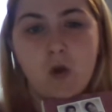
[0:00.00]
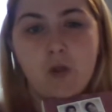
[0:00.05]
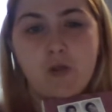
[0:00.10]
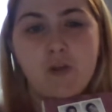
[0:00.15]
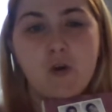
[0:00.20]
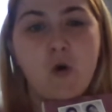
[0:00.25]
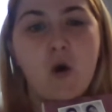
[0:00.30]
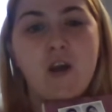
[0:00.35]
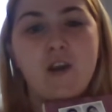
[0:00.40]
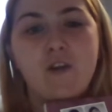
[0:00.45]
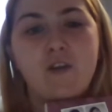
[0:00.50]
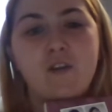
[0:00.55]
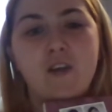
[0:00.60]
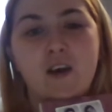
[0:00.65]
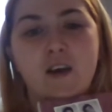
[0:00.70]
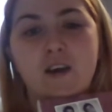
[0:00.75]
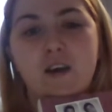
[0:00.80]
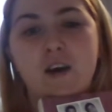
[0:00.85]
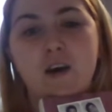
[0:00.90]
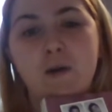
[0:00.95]
Though I do
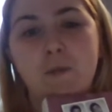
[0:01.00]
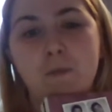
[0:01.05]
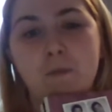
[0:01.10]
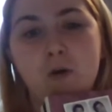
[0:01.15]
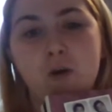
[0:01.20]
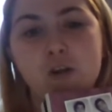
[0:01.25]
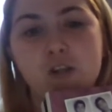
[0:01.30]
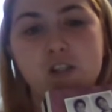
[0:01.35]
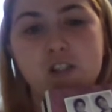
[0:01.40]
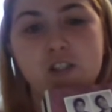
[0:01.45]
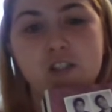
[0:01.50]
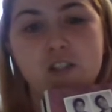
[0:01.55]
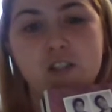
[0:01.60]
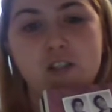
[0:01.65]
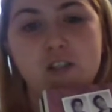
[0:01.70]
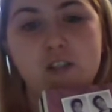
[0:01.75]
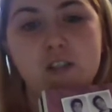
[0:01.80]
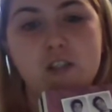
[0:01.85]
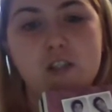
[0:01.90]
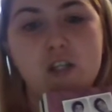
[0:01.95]
like Marcus
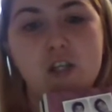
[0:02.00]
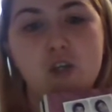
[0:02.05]
and